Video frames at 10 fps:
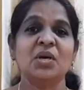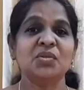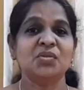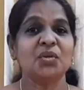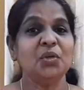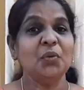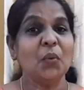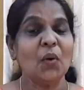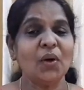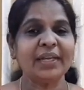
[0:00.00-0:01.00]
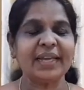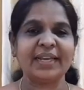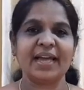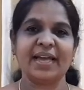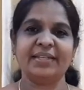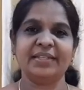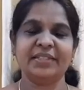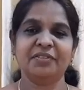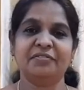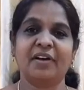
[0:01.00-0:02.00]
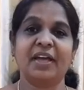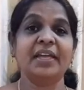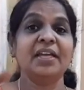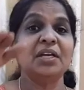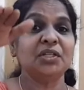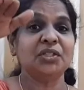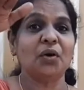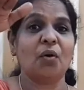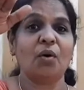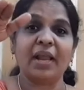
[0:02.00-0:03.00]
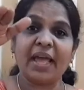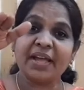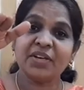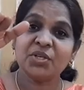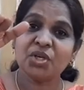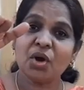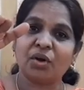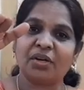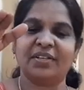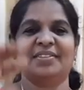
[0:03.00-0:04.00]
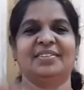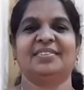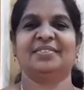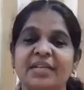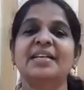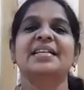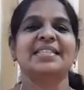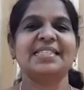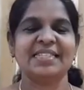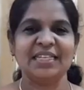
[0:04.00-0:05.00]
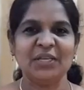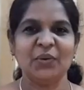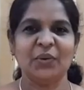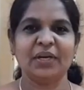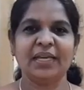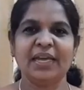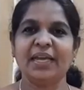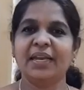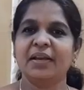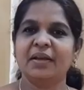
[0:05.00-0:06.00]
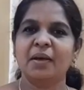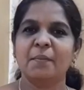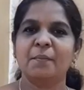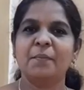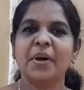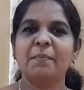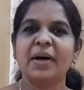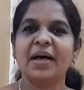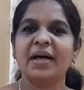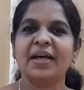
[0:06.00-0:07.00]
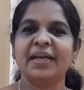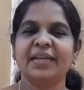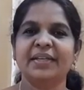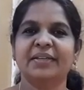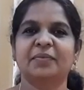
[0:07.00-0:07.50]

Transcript: So you all can identify tall and short. See you again. Bye-bye.